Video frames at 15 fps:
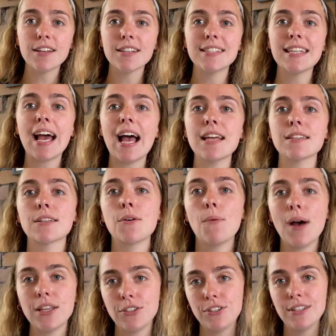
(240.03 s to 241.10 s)
starts to ask
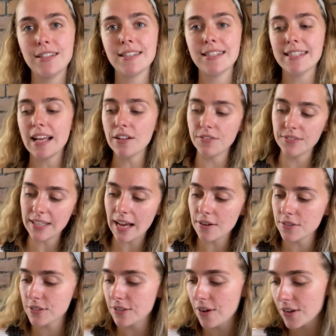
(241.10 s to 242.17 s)
questions.
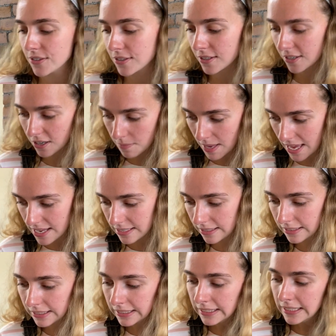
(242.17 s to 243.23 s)
Self-doubt starts to come
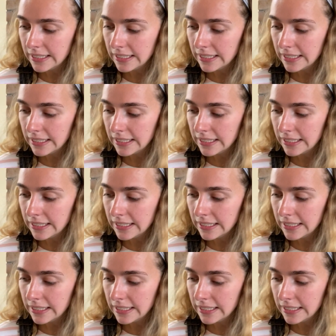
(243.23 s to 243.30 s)
in.